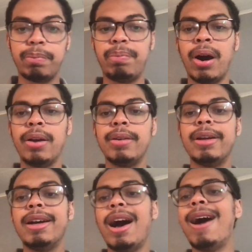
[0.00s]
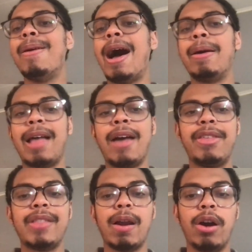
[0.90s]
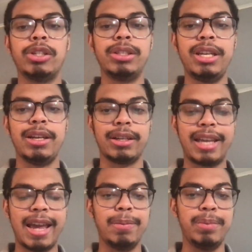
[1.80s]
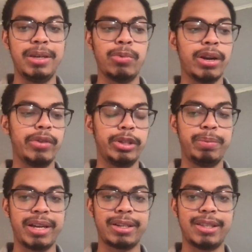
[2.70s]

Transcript: But I, I, think that Argentina can be one of those picks